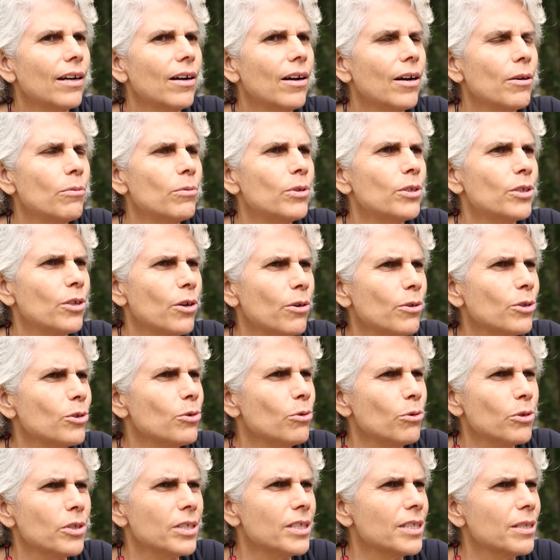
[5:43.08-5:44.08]
I would go and
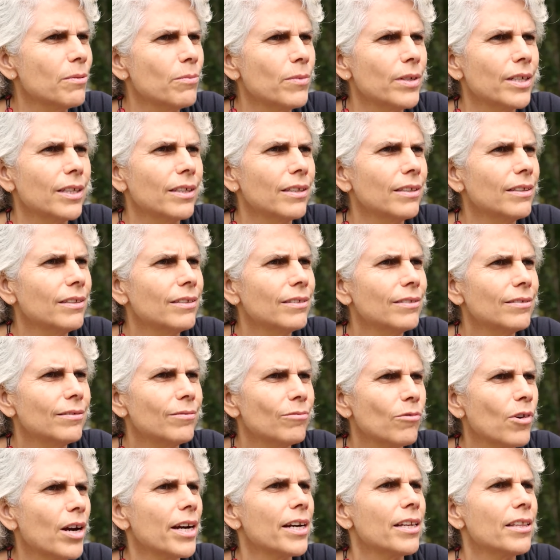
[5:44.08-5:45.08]
talk to someone
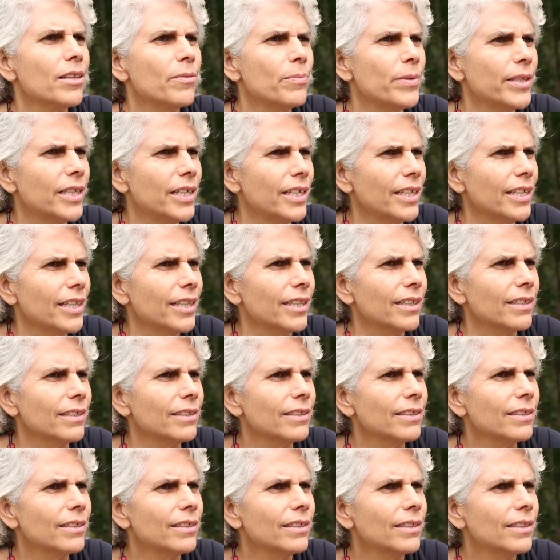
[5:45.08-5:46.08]
right at the beginning,
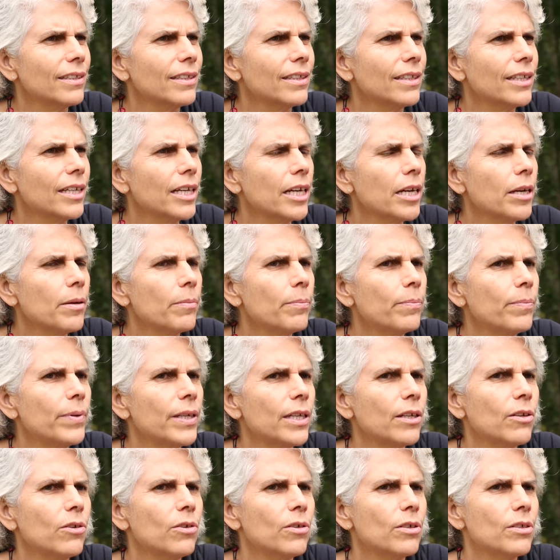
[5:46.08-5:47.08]

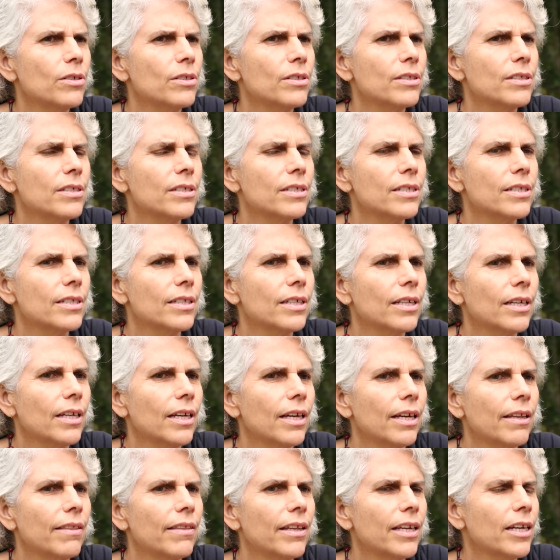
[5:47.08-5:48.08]
because
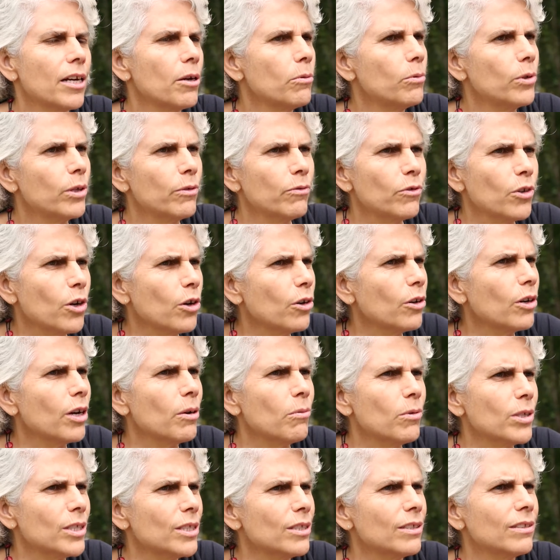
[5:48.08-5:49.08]
then I would have known I
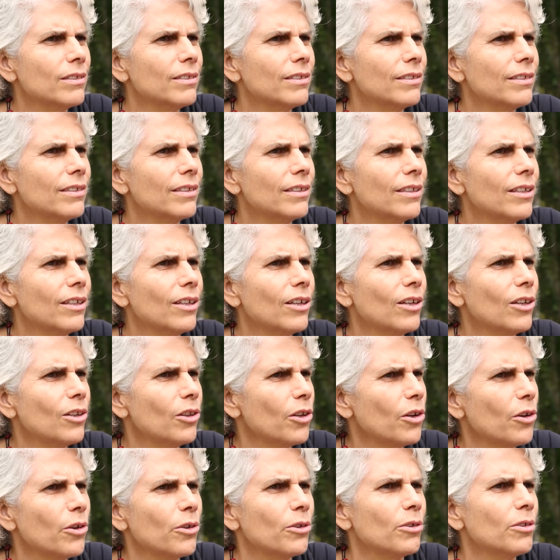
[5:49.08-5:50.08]
wasn't
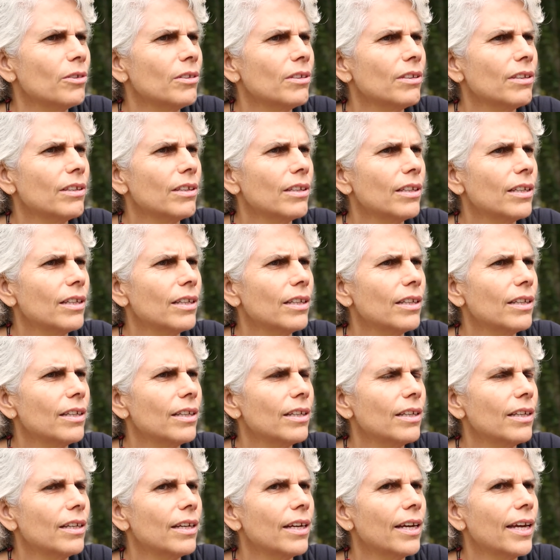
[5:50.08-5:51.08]
alone,
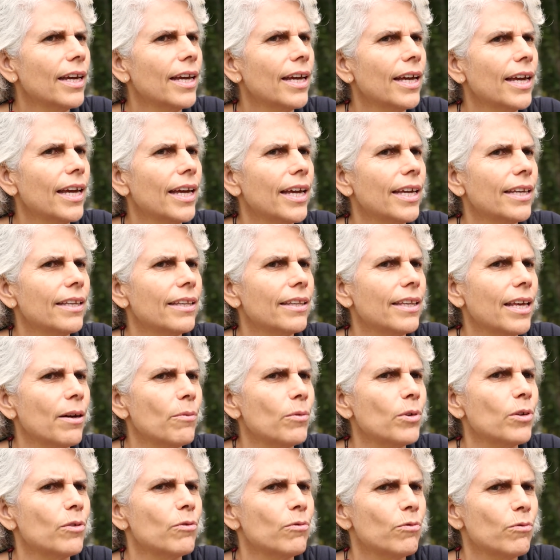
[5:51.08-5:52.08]
and that
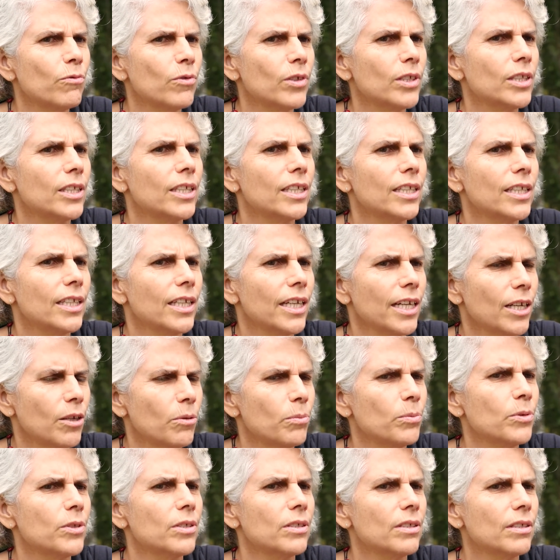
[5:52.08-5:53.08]
would have really
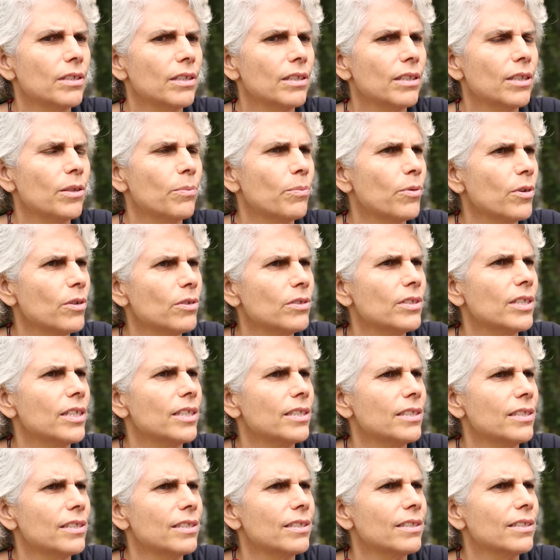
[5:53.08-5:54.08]
helped the
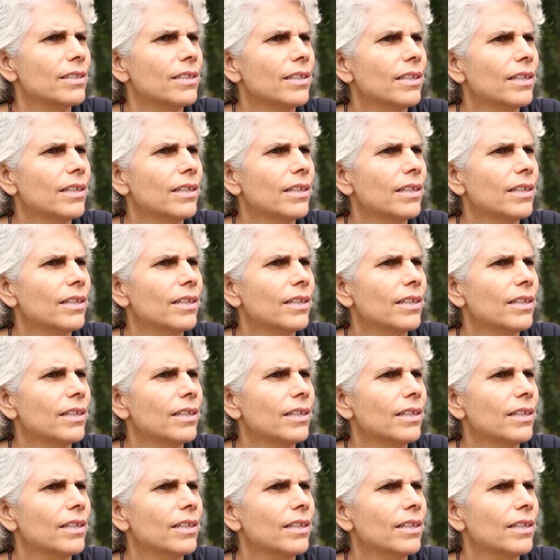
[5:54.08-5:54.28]
process